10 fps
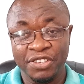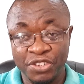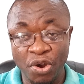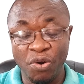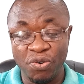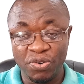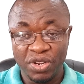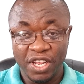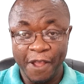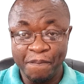Though,
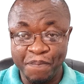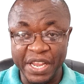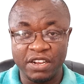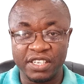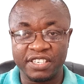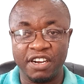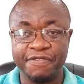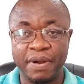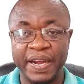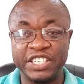because
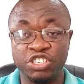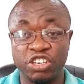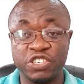of our